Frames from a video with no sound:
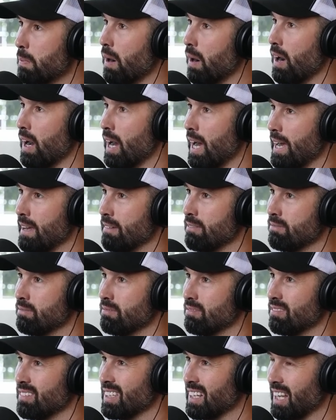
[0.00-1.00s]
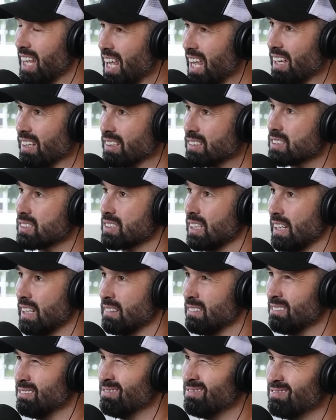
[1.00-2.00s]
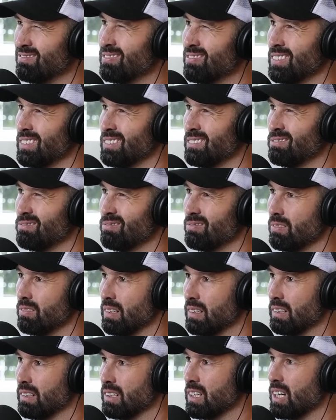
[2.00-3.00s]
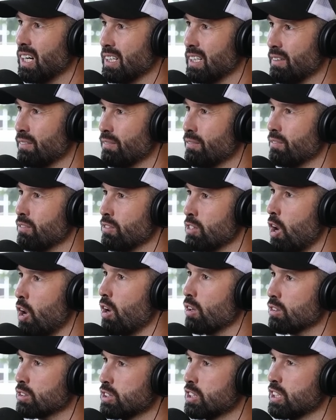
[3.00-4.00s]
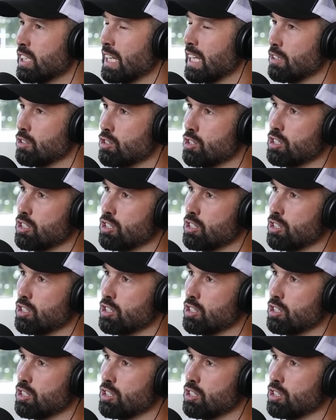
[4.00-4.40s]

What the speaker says: by the kinks and kind of you get in